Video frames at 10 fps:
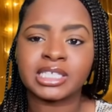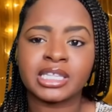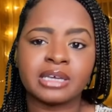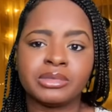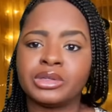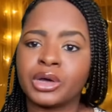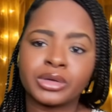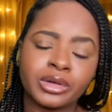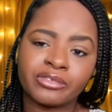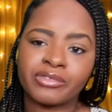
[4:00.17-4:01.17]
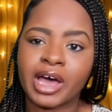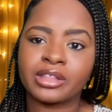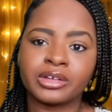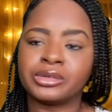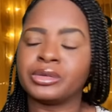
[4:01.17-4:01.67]
to them. You don't know your
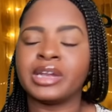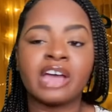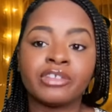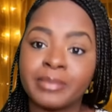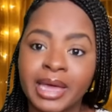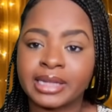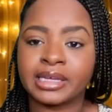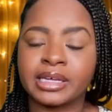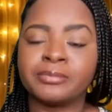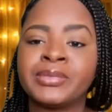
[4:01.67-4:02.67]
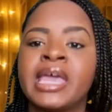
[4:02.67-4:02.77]
father. You've never met him.